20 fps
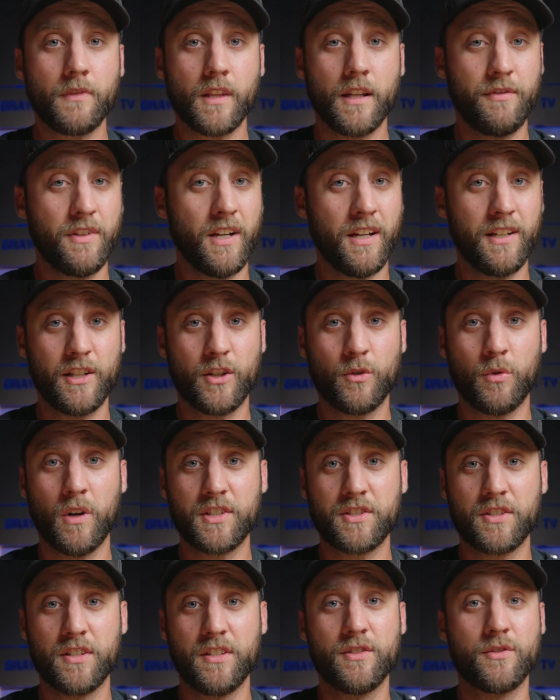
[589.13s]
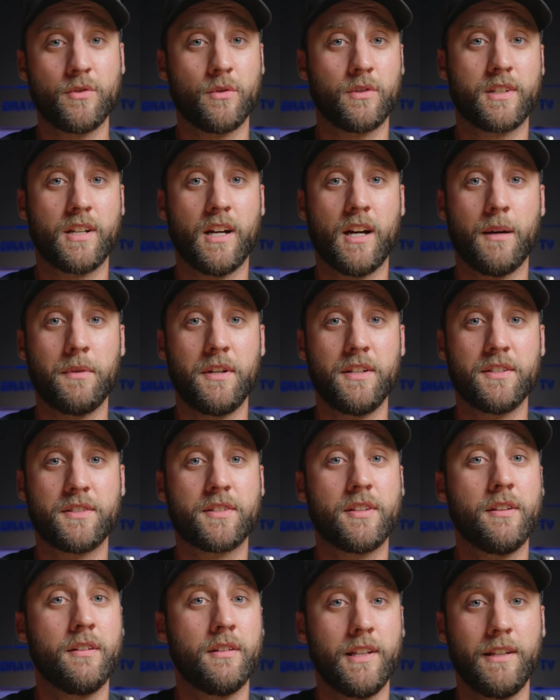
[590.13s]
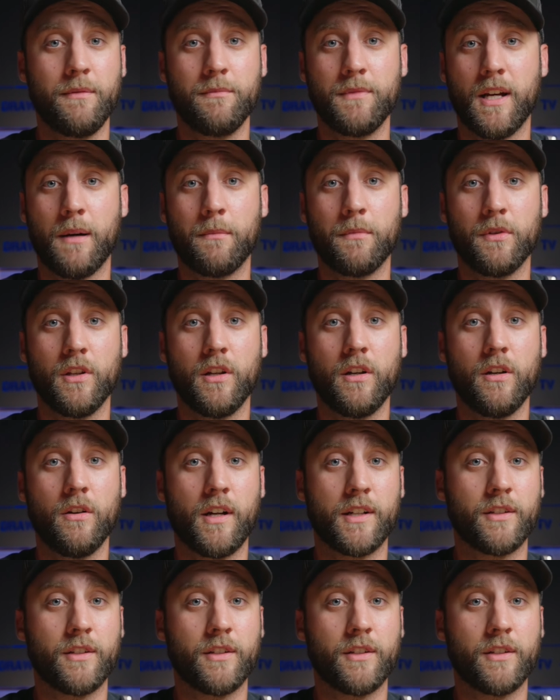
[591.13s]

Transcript: If you got any questions or comments, leave them down below.